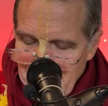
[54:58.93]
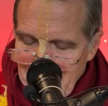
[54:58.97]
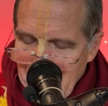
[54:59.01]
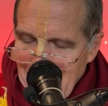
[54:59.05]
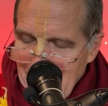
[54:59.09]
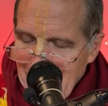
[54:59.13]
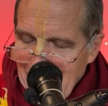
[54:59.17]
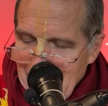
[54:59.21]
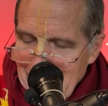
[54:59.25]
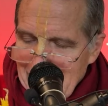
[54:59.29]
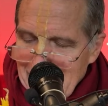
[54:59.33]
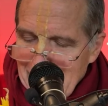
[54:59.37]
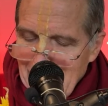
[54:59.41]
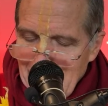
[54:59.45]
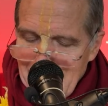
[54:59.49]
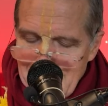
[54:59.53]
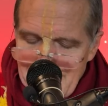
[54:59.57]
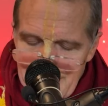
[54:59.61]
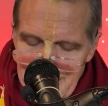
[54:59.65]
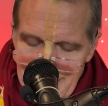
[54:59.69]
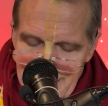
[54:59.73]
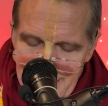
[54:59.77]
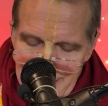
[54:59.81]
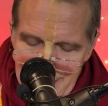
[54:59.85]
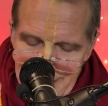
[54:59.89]
And then
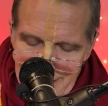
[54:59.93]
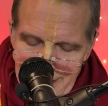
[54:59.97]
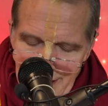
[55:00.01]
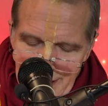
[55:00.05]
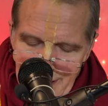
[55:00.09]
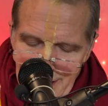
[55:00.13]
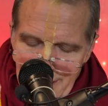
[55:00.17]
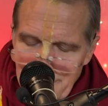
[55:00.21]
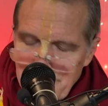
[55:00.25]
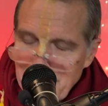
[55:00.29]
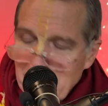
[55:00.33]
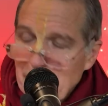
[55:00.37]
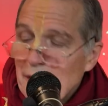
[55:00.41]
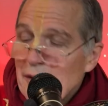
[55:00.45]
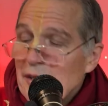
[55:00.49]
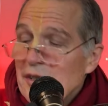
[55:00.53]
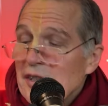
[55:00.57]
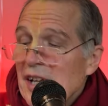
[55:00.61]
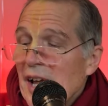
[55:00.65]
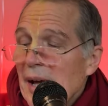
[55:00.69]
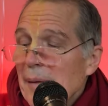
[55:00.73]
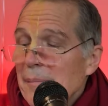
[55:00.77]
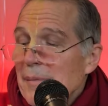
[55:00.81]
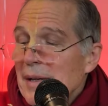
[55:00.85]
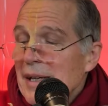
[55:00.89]
he said, to
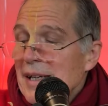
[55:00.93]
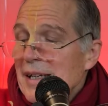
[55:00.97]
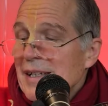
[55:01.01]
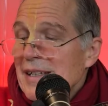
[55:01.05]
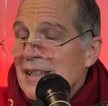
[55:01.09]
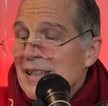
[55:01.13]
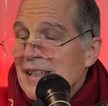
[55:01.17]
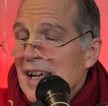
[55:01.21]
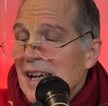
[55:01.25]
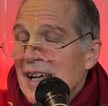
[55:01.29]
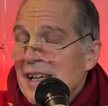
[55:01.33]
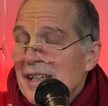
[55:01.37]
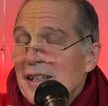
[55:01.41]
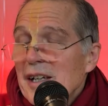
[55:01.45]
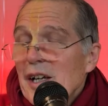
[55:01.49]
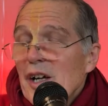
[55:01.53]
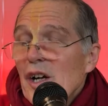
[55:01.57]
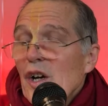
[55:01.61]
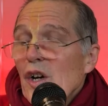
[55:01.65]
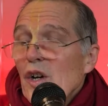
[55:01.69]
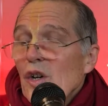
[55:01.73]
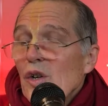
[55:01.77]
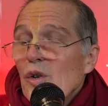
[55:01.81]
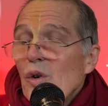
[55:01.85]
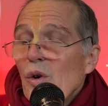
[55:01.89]
some he said,
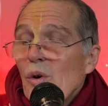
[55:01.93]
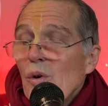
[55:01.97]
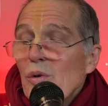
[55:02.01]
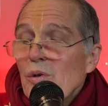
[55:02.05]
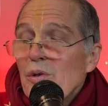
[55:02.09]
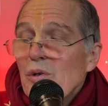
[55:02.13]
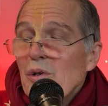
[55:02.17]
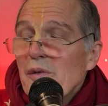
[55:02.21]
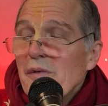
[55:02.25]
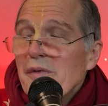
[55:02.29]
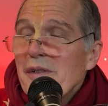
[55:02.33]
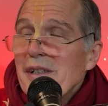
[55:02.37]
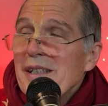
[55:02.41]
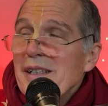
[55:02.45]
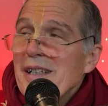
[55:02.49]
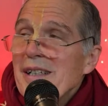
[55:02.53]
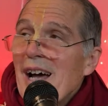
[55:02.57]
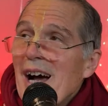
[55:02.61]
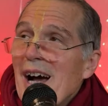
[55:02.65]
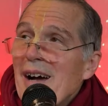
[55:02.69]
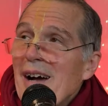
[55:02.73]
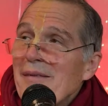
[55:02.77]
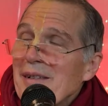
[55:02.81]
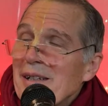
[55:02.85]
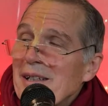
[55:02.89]
go to
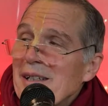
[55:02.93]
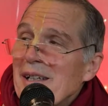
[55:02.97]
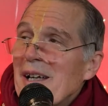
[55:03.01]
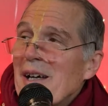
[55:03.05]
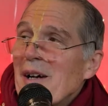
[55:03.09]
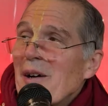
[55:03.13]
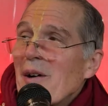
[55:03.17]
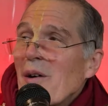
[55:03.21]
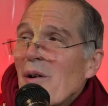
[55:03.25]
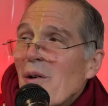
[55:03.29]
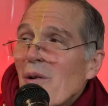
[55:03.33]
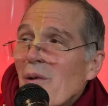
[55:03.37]
Vrindavan,